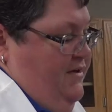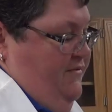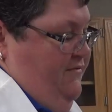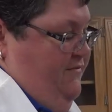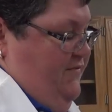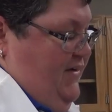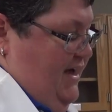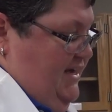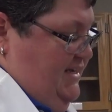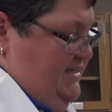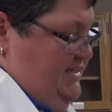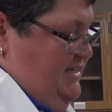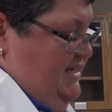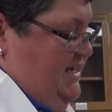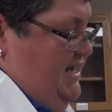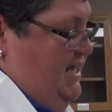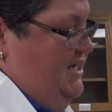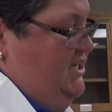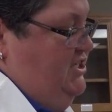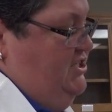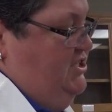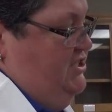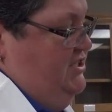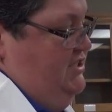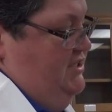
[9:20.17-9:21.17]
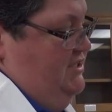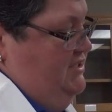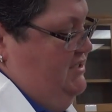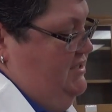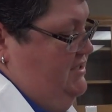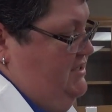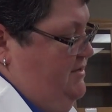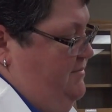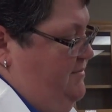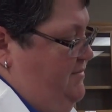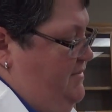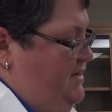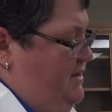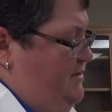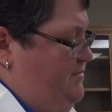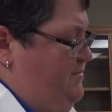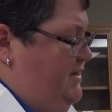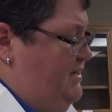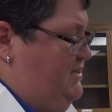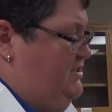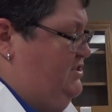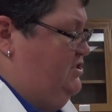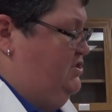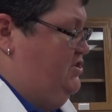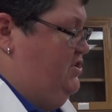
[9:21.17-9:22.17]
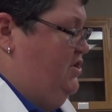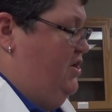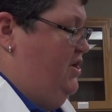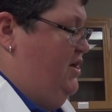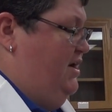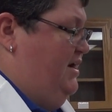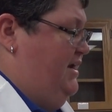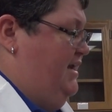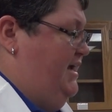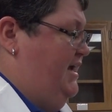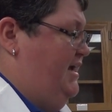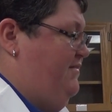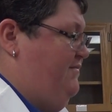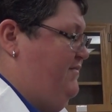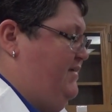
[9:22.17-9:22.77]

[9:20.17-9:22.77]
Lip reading: vaccinations, the messenger RNA